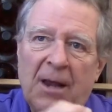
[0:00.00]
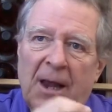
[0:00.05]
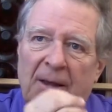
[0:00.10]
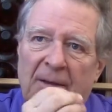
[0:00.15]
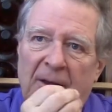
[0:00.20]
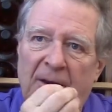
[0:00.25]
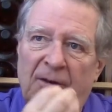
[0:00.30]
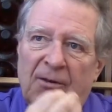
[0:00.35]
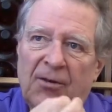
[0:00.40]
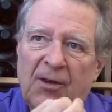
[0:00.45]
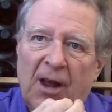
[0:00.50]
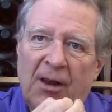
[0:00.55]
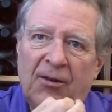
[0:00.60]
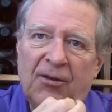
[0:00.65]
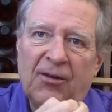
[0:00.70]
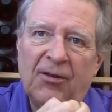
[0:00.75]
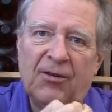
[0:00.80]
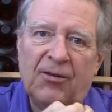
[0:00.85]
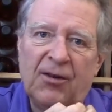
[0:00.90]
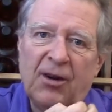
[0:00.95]
and this
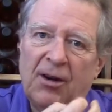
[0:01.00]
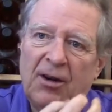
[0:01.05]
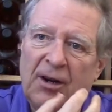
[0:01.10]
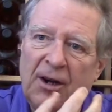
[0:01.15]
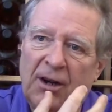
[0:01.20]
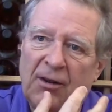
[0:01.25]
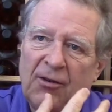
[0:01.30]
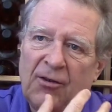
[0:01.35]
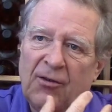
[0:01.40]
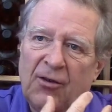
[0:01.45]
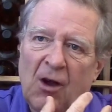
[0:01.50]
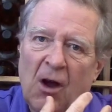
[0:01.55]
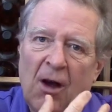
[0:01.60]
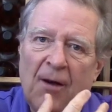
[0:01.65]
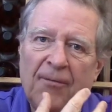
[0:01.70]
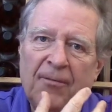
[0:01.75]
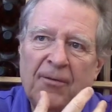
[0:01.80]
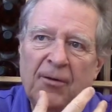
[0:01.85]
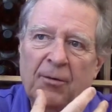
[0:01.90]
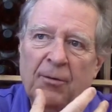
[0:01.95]
nice acidity and
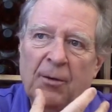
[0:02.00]
soft,